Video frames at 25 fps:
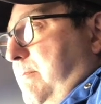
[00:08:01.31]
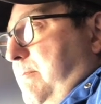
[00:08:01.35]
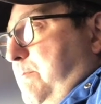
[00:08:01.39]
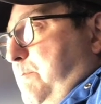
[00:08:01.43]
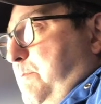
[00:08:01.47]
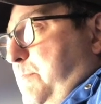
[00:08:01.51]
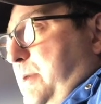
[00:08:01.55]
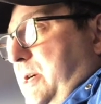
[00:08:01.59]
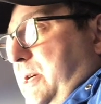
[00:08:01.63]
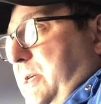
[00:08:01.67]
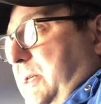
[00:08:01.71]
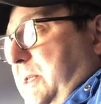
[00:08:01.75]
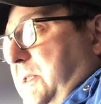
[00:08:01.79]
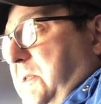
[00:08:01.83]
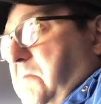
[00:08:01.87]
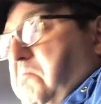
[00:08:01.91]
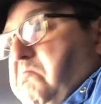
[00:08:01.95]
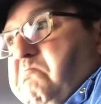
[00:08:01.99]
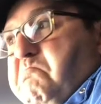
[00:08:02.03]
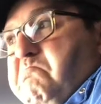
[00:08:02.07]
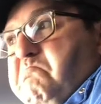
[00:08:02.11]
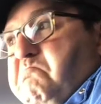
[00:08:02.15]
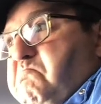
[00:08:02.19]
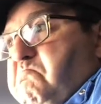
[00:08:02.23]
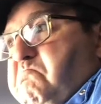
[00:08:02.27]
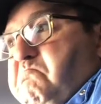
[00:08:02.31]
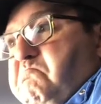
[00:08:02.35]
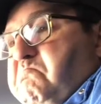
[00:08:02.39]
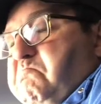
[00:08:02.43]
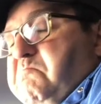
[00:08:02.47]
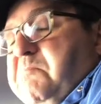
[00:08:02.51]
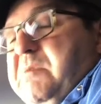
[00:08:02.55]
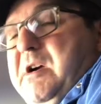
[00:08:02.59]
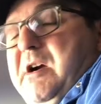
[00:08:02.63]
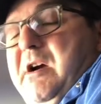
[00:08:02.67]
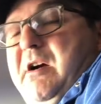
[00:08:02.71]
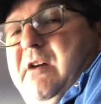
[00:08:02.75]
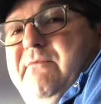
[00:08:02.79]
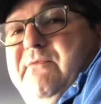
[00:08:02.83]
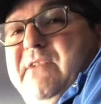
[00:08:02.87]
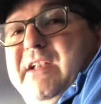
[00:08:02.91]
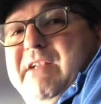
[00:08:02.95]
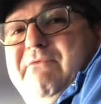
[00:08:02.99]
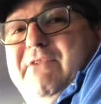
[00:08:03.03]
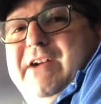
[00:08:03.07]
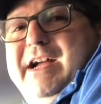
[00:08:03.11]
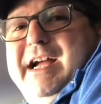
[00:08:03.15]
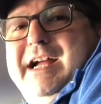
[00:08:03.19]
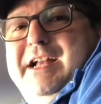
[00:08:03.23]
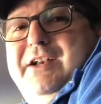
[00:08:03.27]
But I've
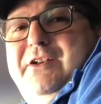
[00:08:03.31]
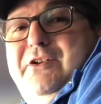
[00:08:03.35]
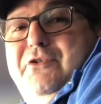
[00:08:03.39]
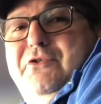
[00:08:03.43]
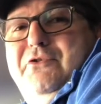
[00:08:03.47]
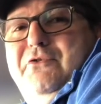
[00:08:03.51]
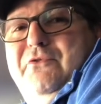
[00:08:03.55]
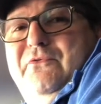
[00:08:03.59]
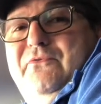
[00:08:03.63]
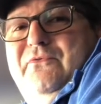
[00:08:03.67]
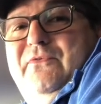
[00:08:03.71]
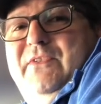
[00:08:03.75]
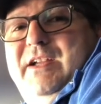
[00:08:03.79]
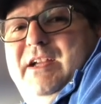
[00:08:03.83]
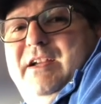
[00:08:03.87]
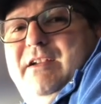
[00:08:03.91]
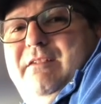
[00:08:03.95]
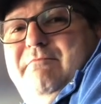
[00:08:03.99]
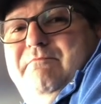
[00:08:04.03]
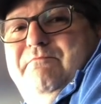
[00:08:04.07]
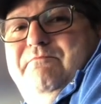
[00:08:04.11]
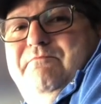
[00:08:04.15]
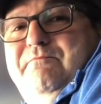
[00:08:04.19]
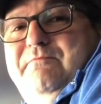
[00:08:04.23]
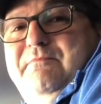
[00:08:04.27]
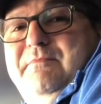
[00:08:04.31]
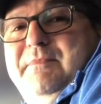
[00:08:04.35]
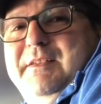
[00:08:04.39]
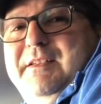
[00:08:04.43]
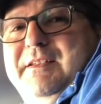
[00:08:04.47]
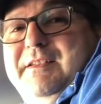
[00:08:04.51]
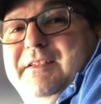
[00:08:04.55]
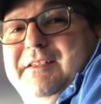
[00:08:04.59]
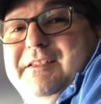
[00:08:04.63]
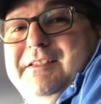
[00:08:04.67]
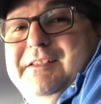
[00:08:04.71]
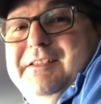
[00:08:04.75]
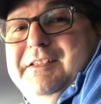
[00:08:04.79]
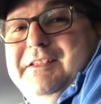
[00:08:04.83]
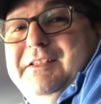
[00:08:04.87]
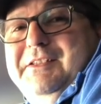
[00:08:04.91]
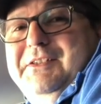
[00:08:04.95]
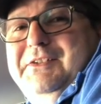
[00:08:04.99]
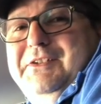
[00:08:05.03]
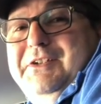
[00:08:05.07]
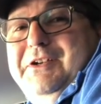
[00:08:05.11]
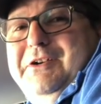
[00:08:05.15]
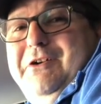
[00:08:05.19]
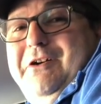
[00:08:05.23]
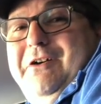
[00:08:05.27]
never had a new Fiat,
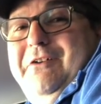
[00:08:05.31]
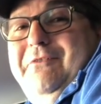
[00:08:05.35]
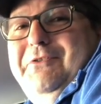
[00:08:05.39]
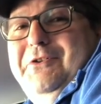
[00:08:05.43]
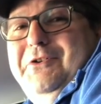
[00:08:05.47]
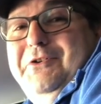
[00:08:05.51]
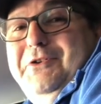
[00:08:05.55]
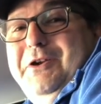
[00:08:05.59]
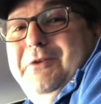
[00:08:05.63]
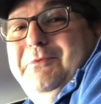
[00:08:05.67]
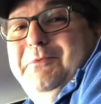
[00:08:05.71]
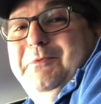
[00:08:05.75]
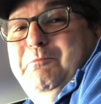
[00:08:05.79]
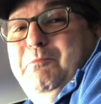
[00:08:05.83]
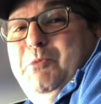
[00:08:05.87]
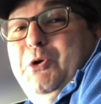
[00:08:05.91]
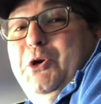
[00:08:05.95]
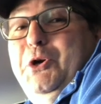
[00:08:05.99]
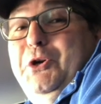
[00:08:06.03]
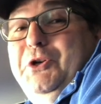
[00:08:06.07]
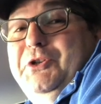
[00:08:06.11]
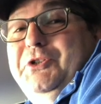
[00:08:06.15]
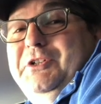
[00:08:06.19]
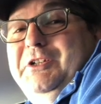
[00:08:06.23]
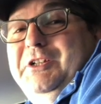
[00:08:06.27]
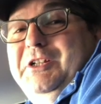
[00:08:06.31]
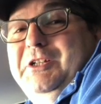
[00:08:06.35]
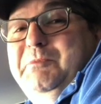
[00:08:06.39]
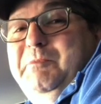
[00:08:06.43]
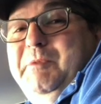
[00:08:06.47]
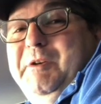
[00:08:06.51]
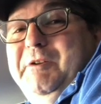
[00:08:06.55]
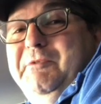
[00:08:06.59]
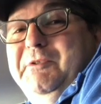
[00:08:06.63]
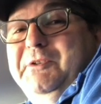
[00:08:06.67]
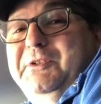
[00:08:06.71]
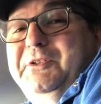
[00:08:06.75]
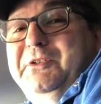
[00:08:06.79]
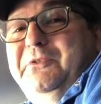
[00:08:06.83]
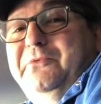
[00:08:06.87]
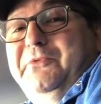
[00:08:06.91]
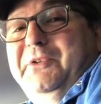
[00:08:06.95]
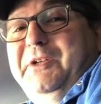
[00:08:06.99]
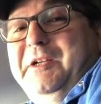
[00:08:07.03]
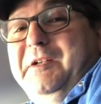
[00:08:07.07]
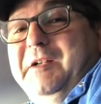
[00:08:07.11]
so I've got no personal experience of it.